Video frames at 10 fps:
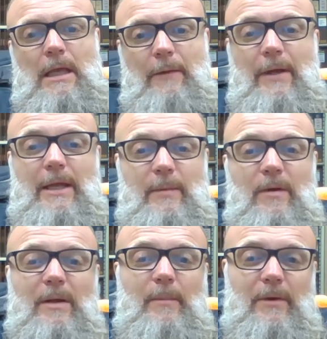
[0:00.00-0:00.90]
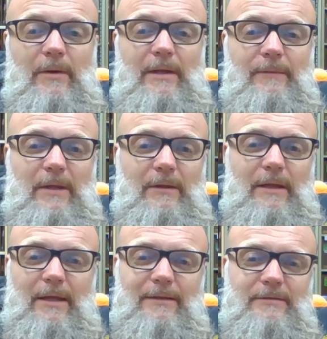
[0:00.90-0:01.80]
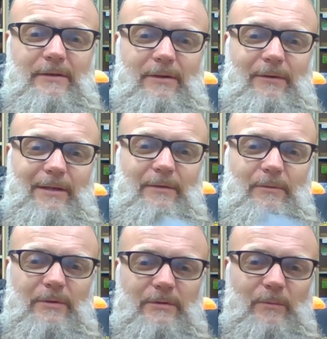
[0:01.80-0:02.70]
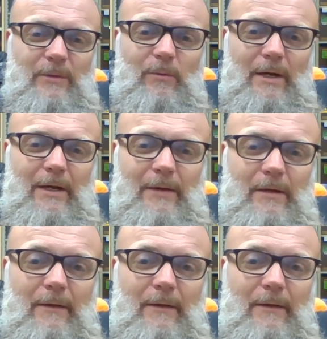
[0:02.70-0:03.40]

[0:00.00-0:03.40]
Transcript: Anyway, he brought a boat in the other day, so I need to do some rewiring